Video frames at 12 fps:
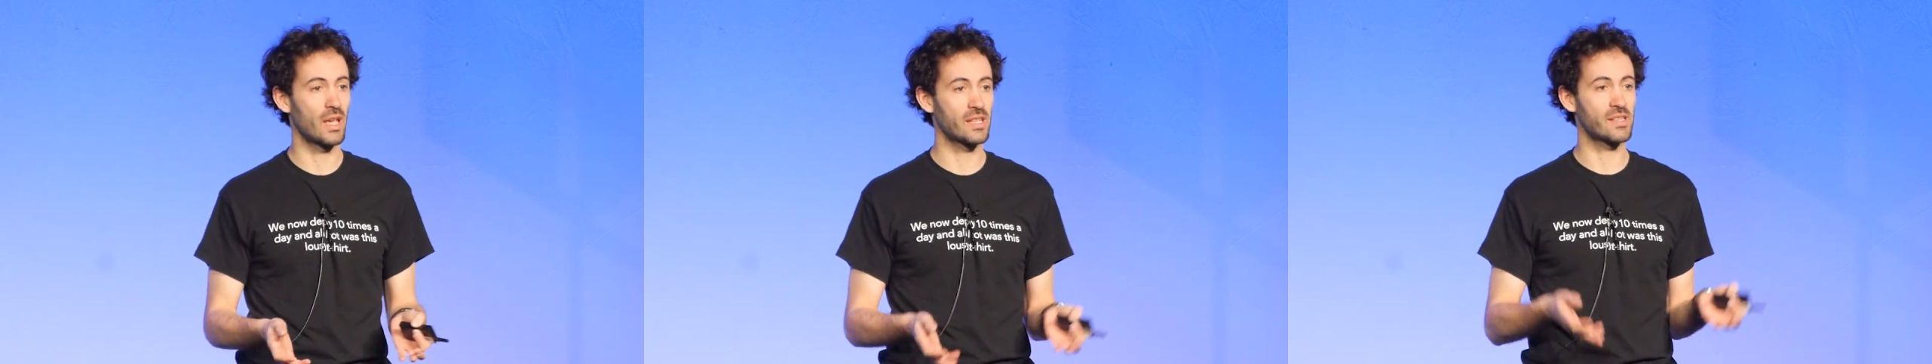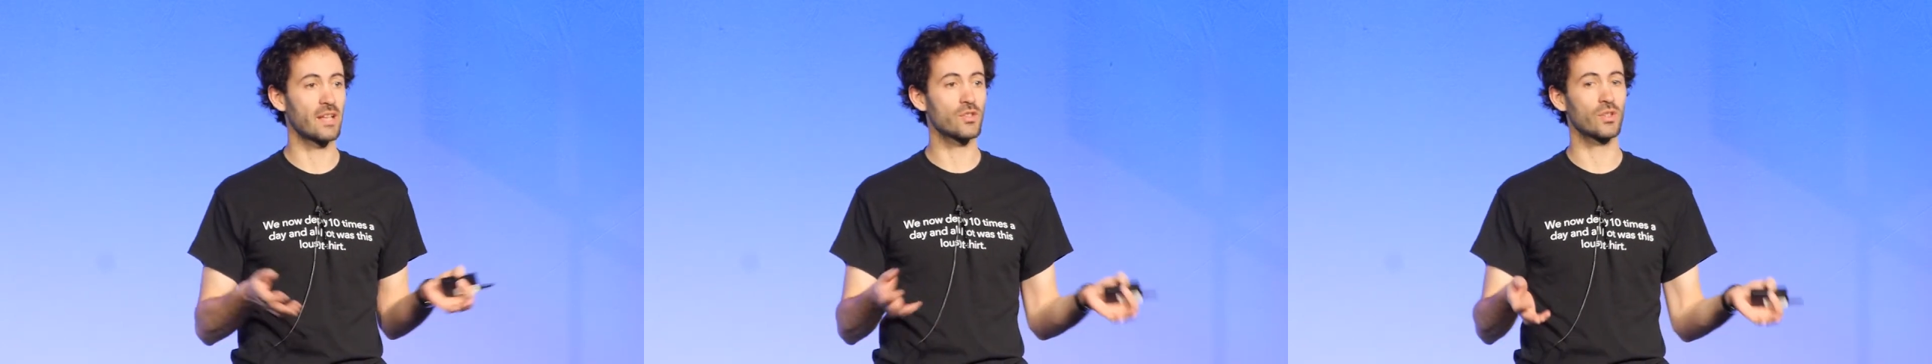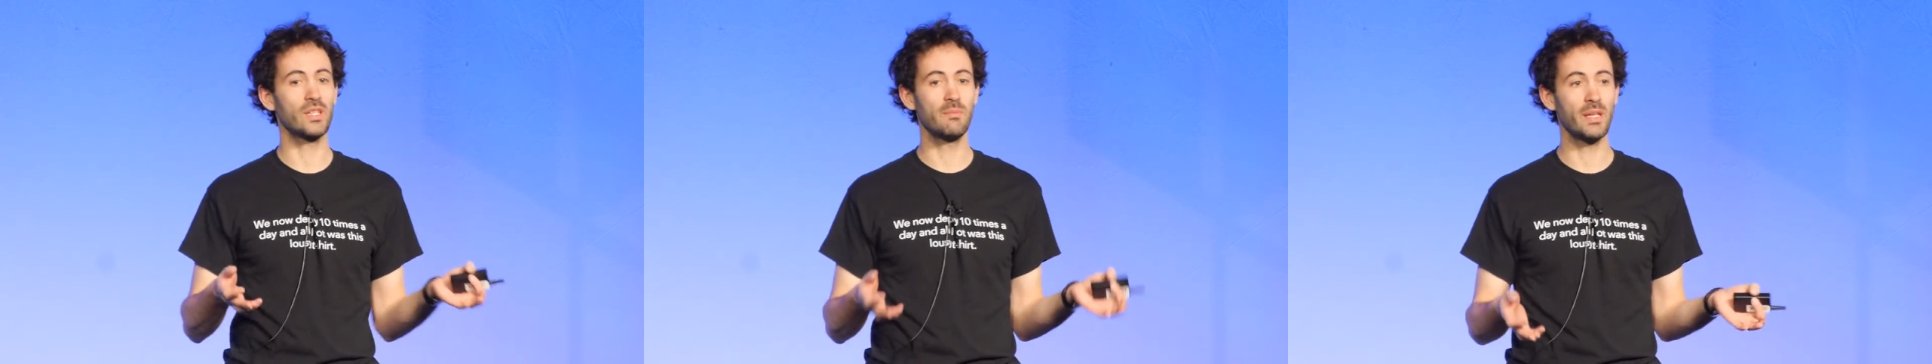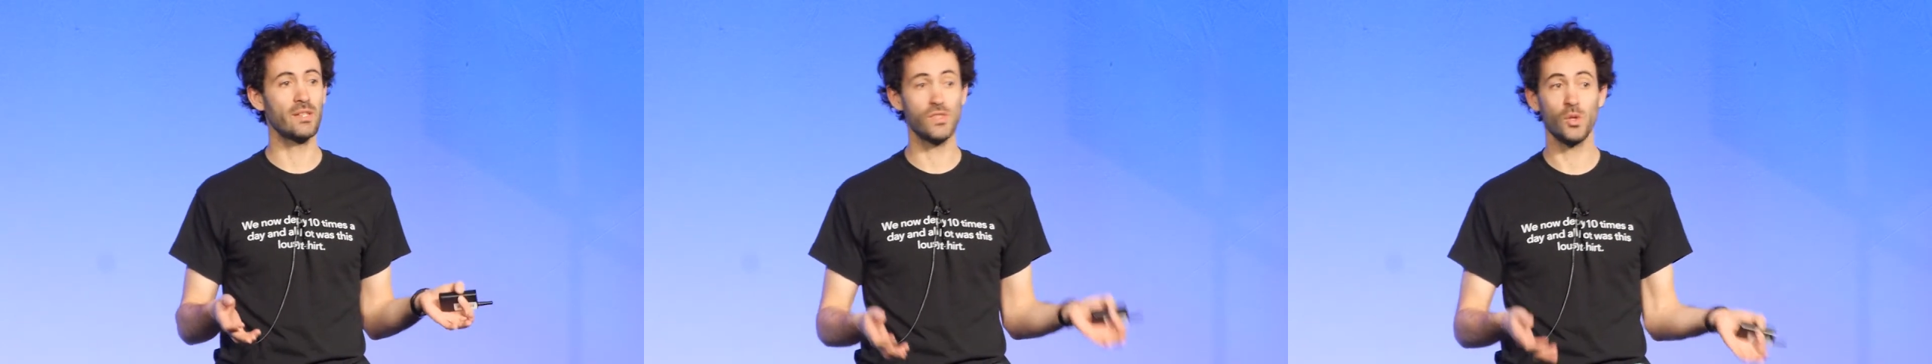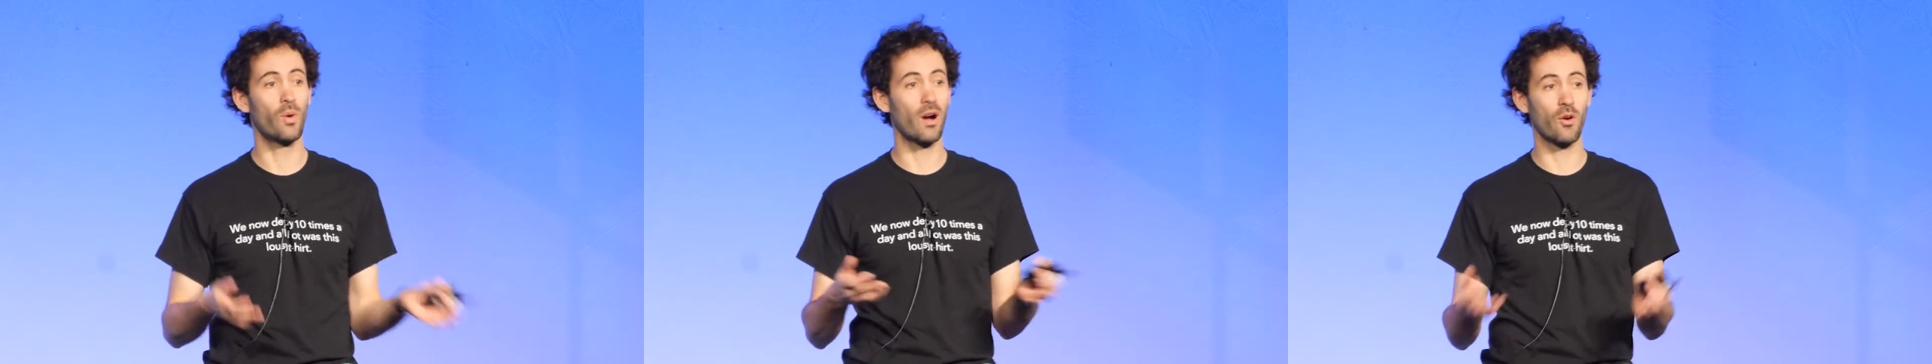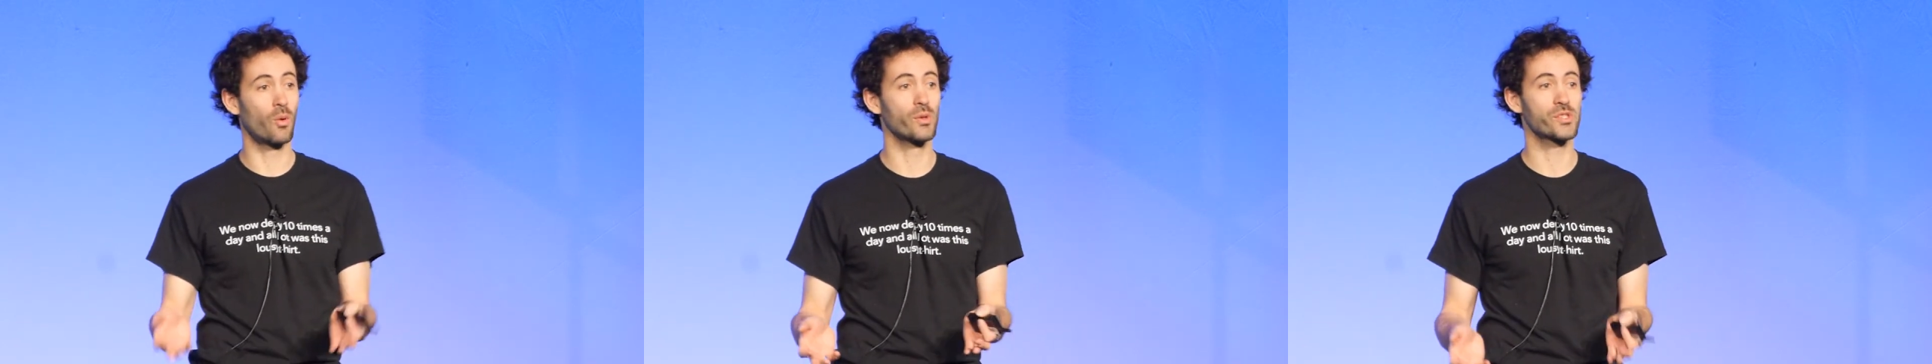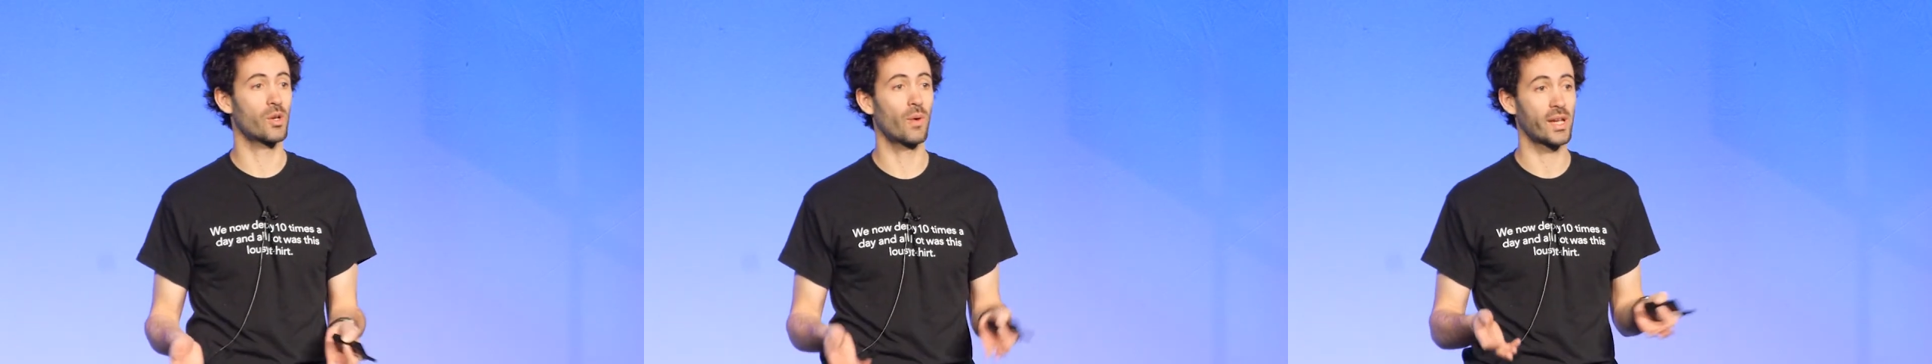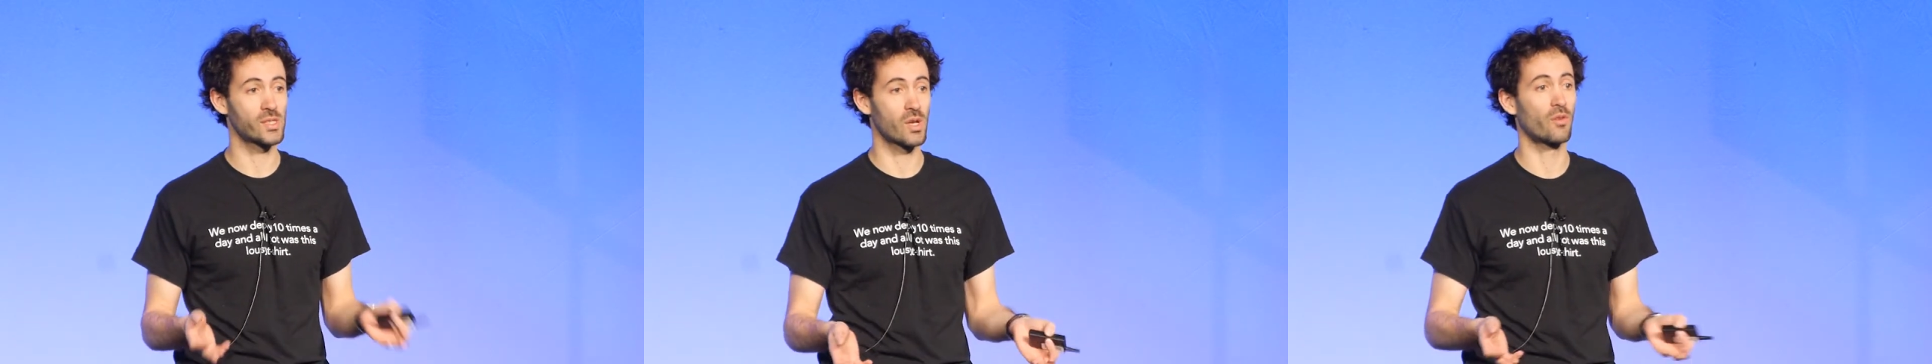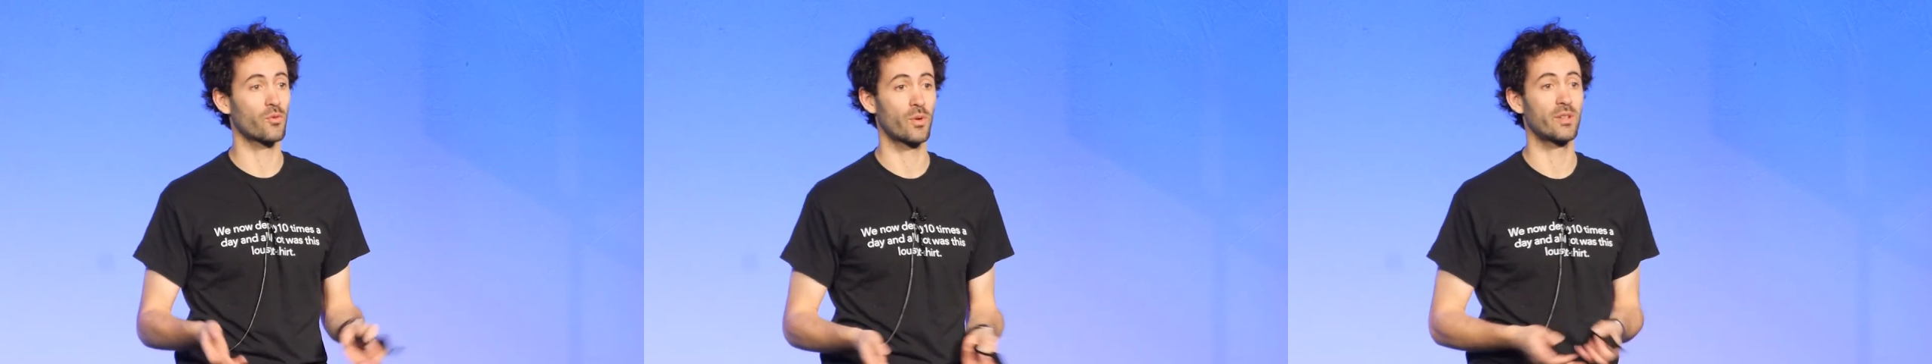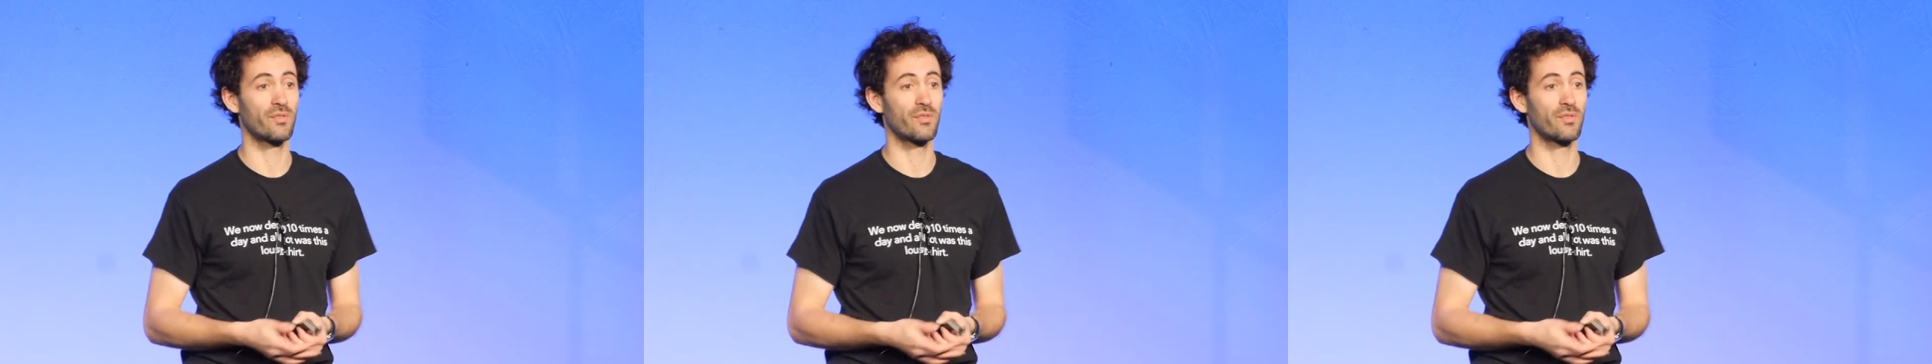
essentially means you are also a software